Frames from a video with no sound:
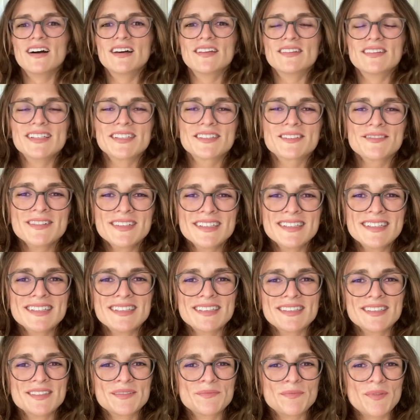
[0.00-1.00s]
This one
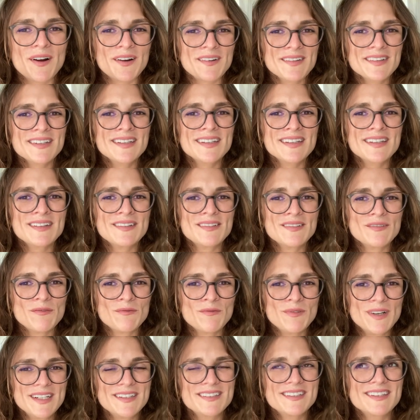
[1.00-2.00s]
is probably
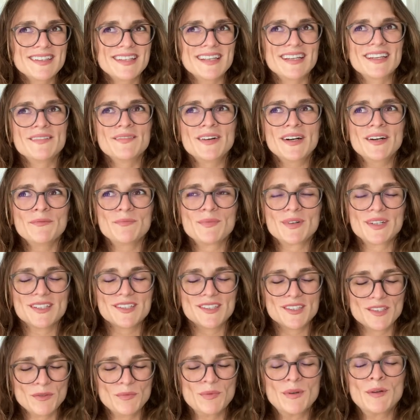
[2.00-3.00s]
weird to think about, but
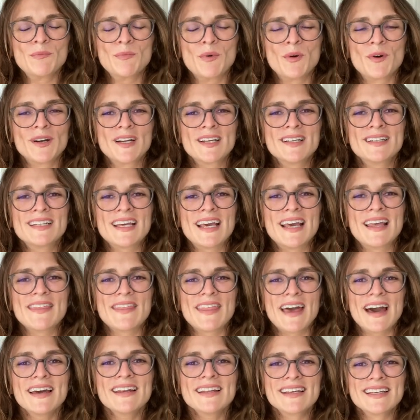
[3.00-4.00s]
it's super important, and
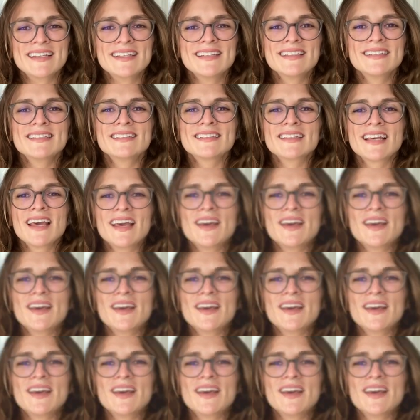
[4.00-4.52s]
that is